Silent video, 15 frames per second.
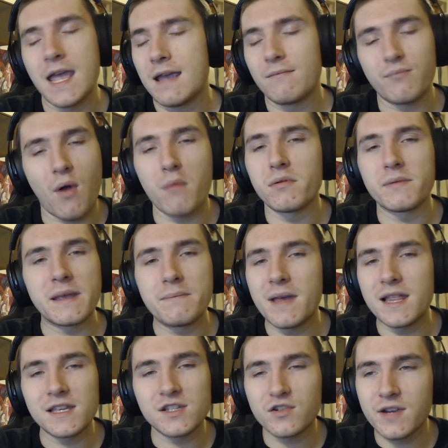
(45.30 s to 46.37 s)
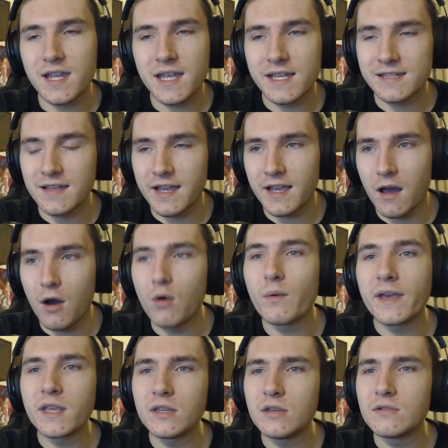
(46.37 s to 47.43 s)
probably military. It's like, oh,
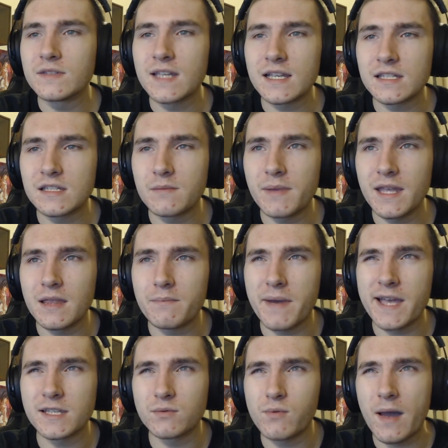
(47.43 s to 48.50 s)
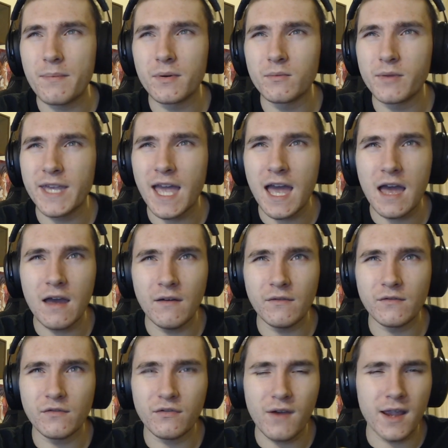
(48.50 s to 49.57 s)
we can use this to be the best weapon we have
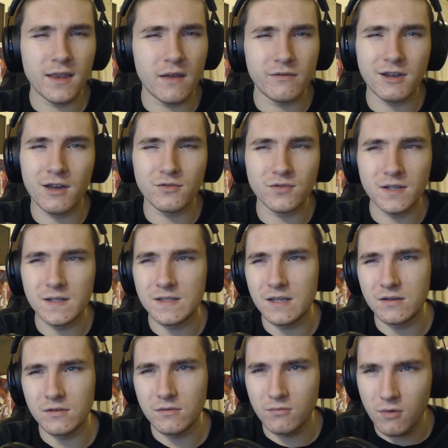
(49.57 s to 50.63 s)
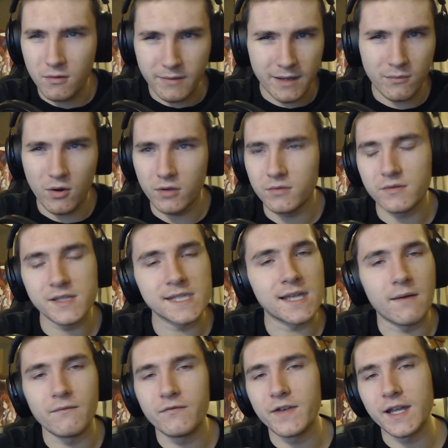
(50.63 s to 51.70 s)
and threaten other countries to do what we want or
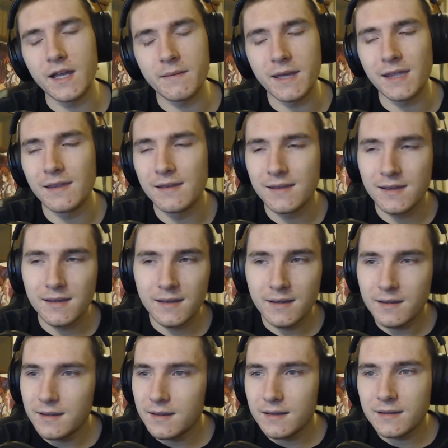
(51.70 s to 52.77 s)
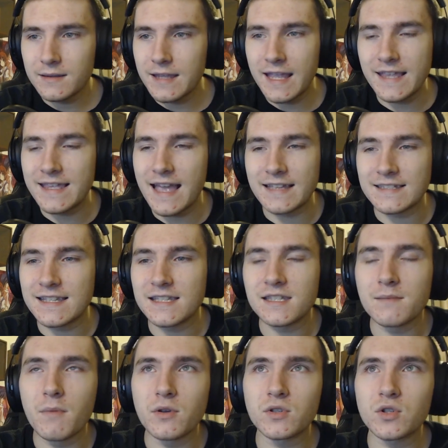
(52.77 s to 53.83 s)
something. I mean, it, as is the
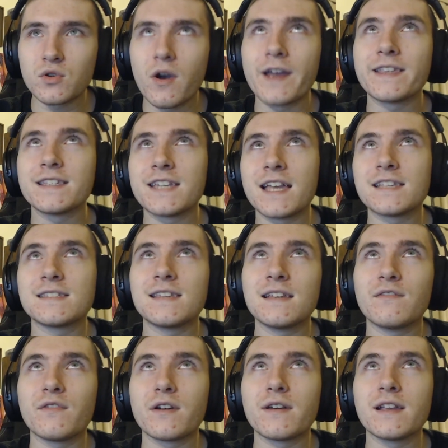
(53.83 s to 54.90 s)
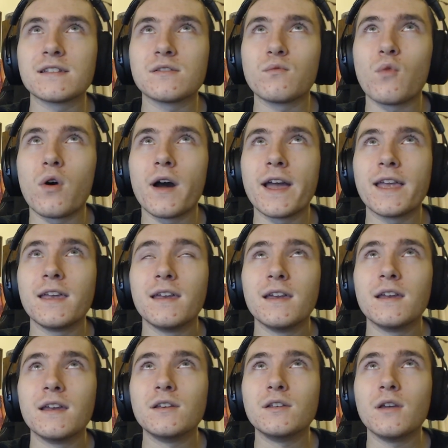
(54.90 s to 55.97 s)
most tried and tested theory as to why
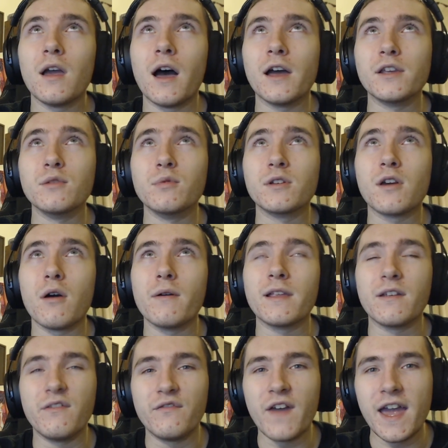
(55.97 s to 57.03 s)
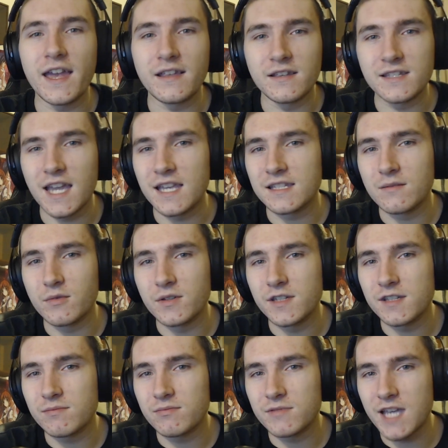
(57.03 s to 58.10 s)
uh, you would go and invade and take
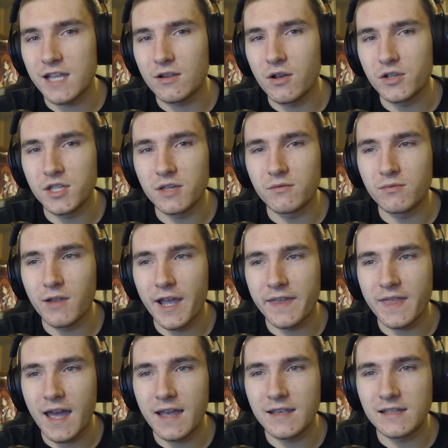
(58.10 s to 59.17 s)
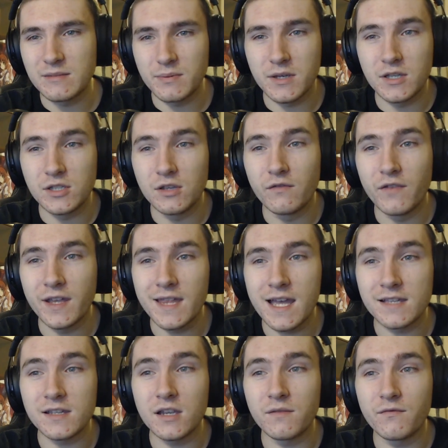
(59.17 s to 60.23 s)
someone's technology like that is because you think
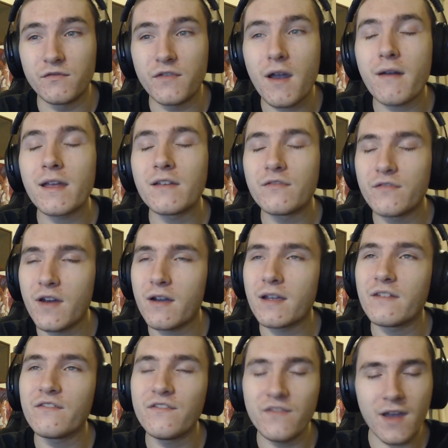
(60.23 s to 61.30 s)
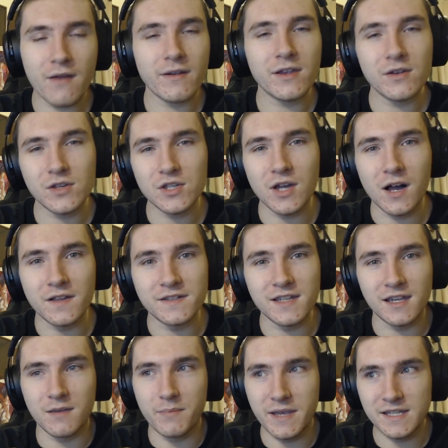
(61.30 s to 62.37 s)
there's a very, very, very good chance it
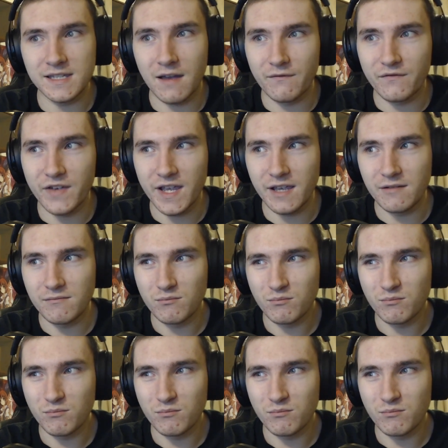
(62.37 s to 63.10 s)
could be something